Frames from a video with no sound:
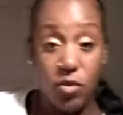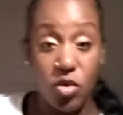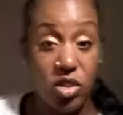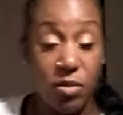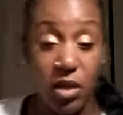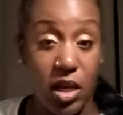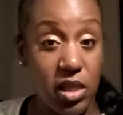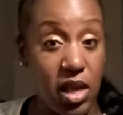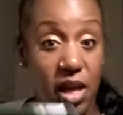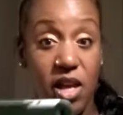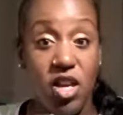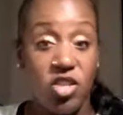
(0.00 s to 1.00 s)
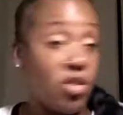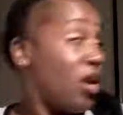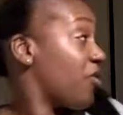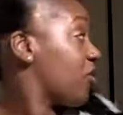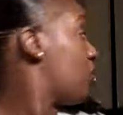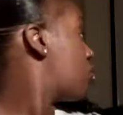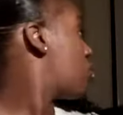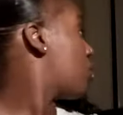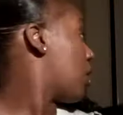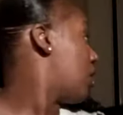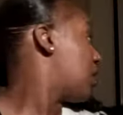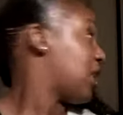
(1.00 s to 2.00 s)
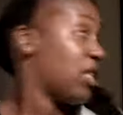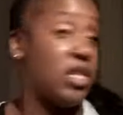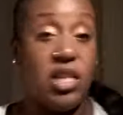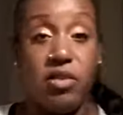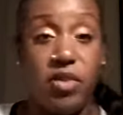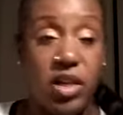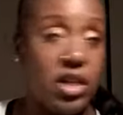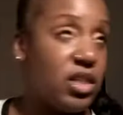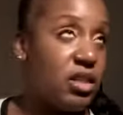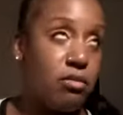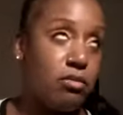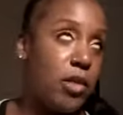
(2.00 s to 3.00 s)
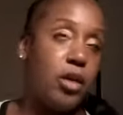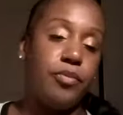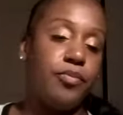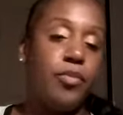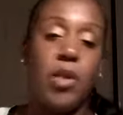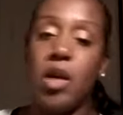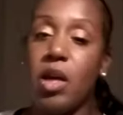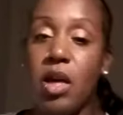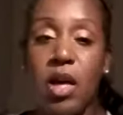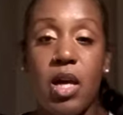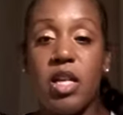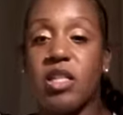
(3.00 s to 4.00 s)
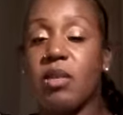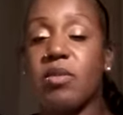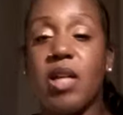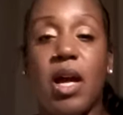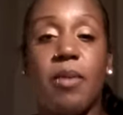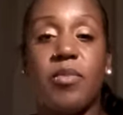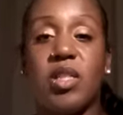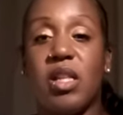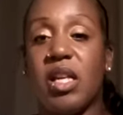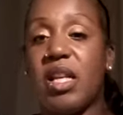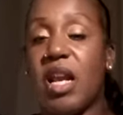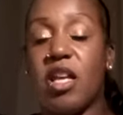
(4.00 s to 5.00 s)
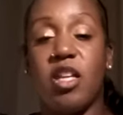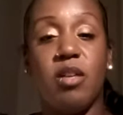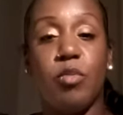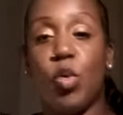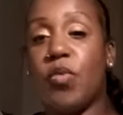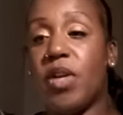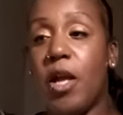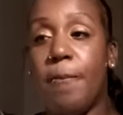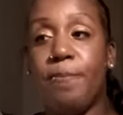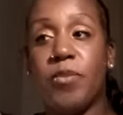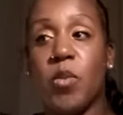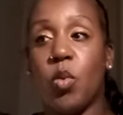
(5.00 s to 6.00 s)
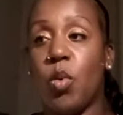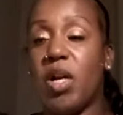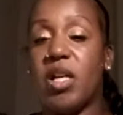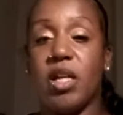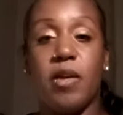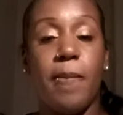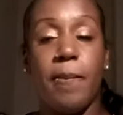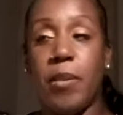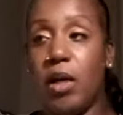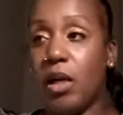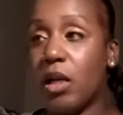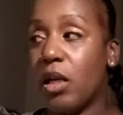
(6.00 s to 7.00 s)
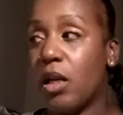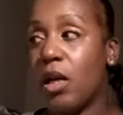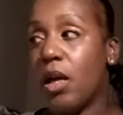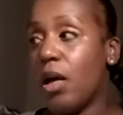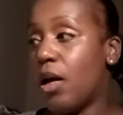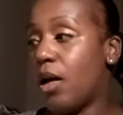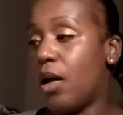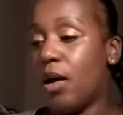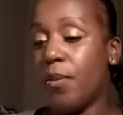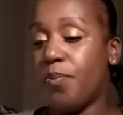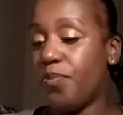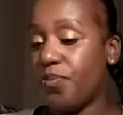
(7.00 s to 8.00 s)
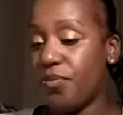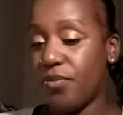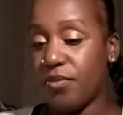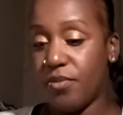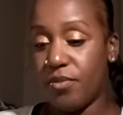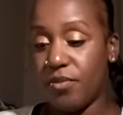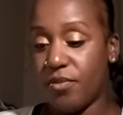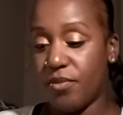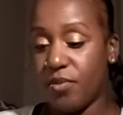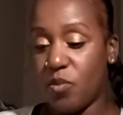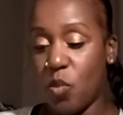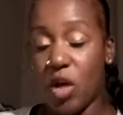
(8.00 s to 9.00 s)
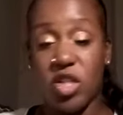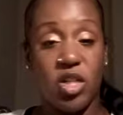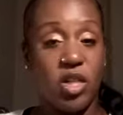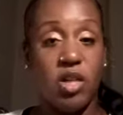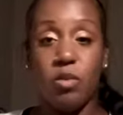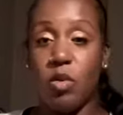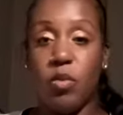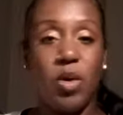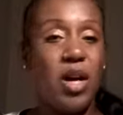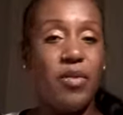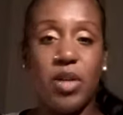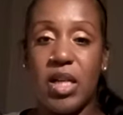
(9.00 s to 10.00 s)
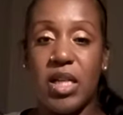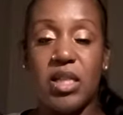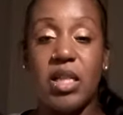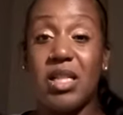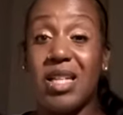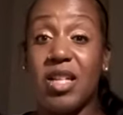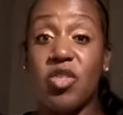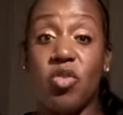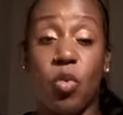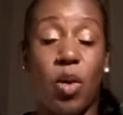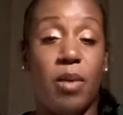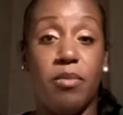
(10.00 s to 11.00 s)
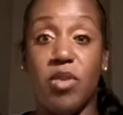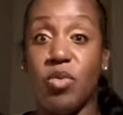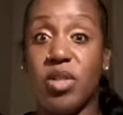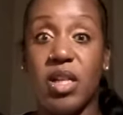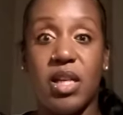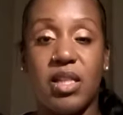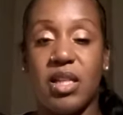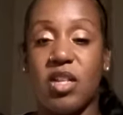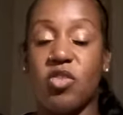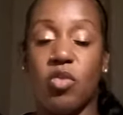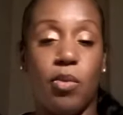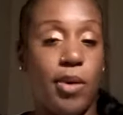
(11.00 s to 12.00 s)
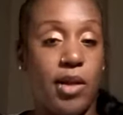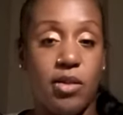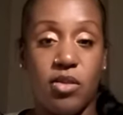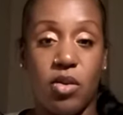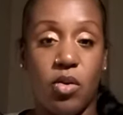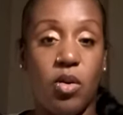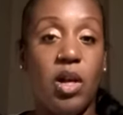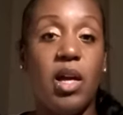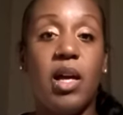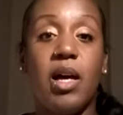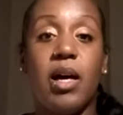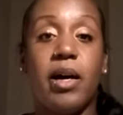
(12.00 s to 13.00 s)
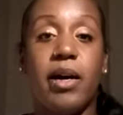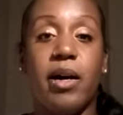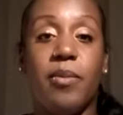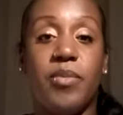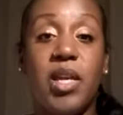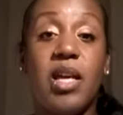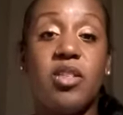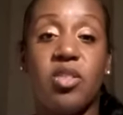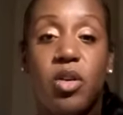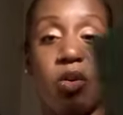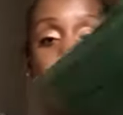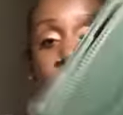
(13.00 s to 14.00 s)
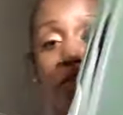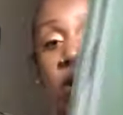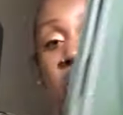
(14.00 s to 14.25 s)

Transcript: or something like that. So I don't have to turn around and look at the TV. It's no. Sometimes looking at a good movie, reading a good book, watching a good movie, whatever it is, it takes you away. Music, it takes you away. So. Yeah, so